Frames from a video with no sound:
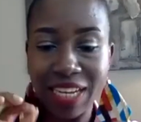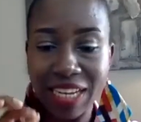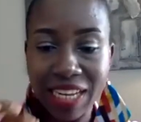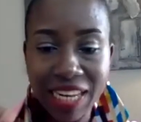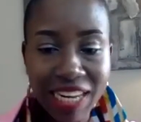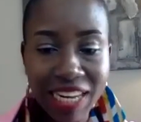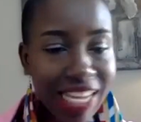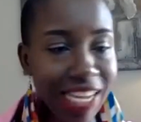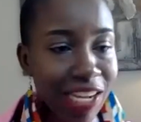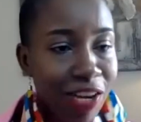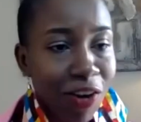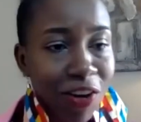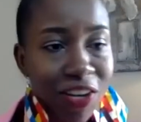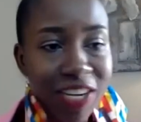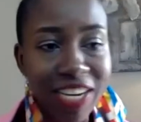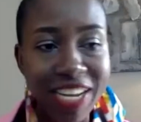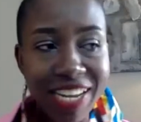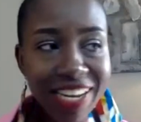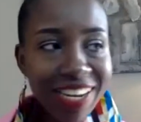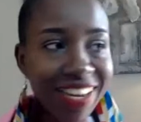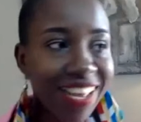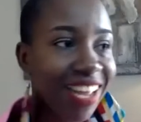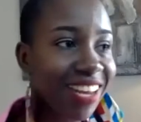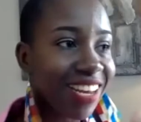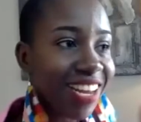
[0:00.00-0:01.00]
click on
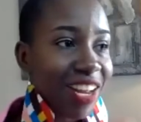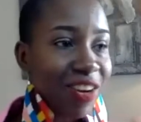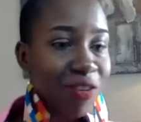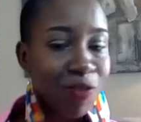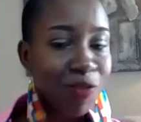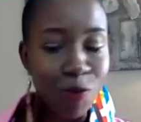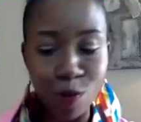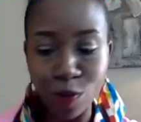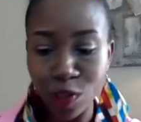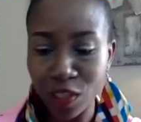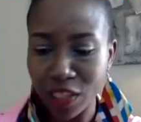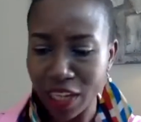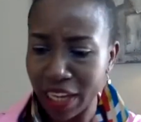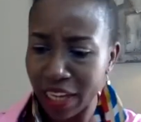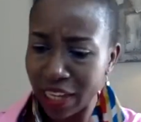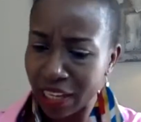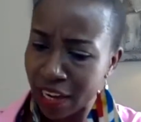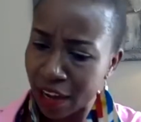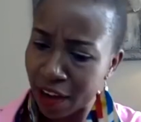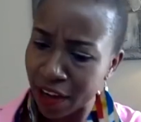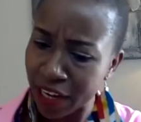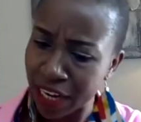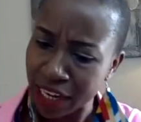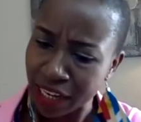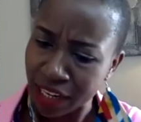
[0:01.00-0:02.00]
it and then go check it
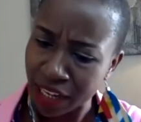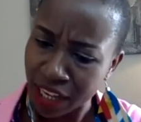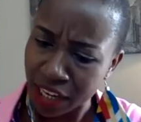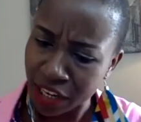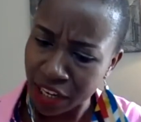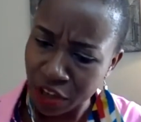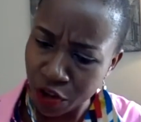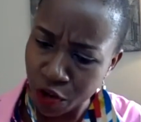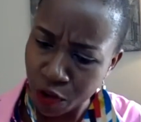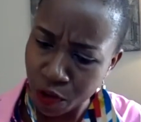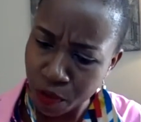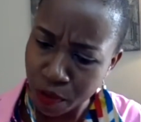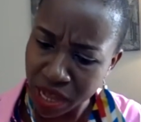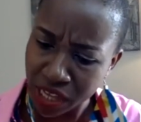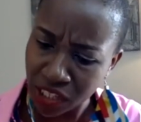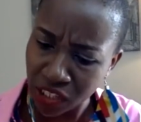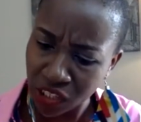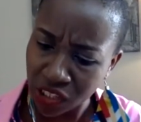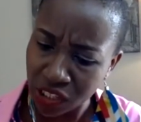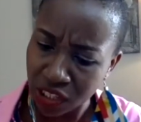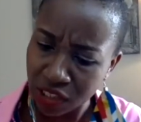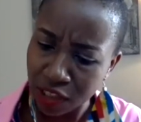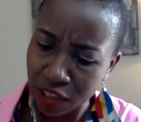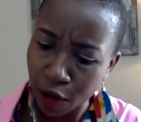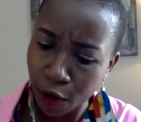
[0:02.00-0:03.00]
out. And then you
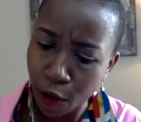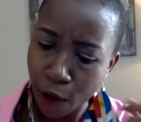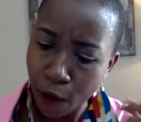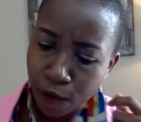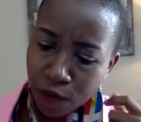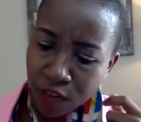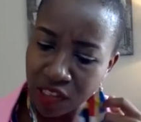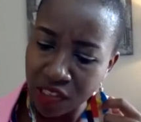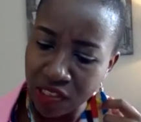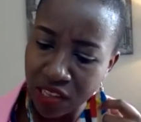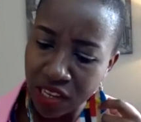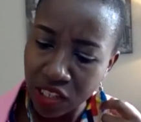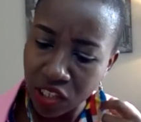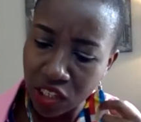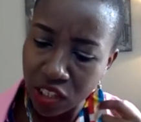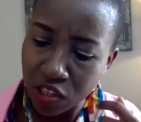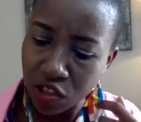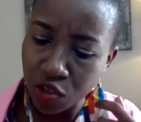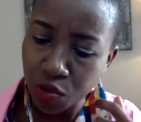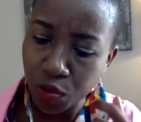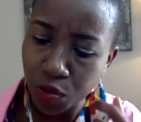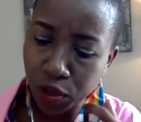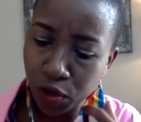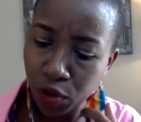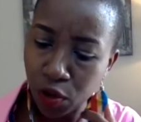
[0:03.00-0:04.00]
mentioned the
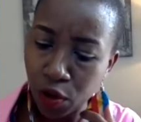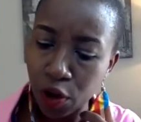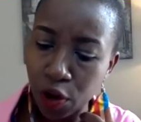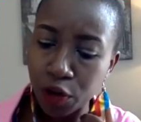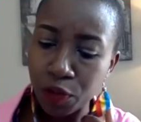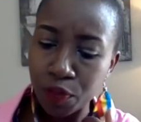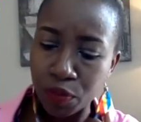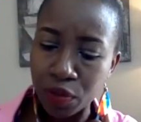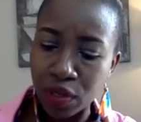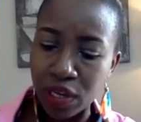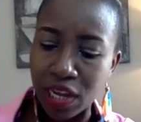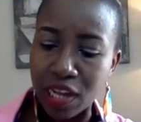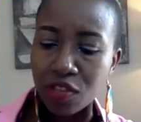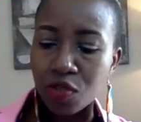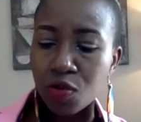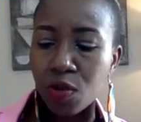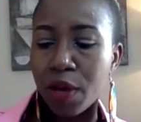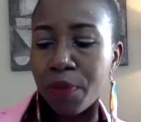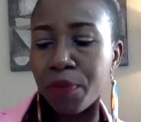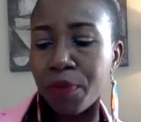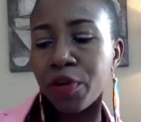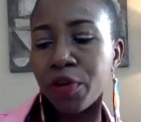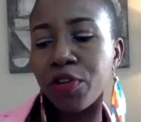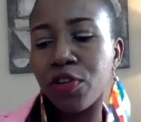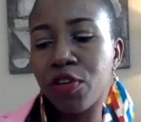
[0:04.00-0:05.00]
Conversations with God book as
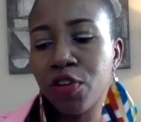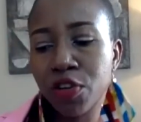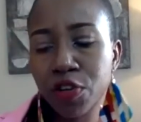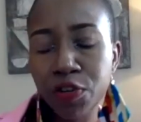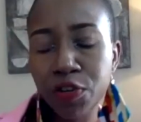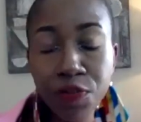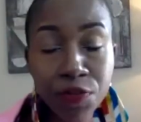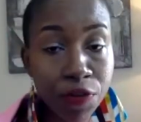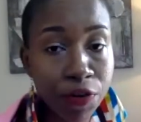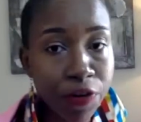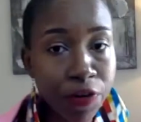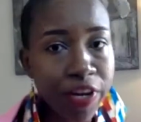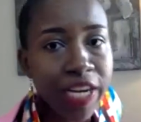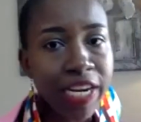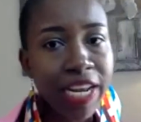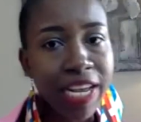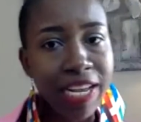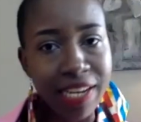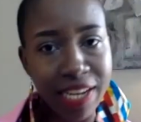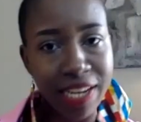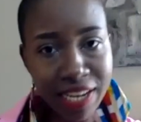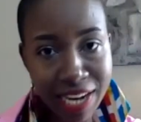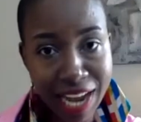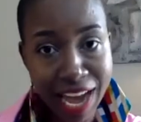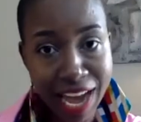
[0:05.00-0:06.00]
well. I'm going to look for it and then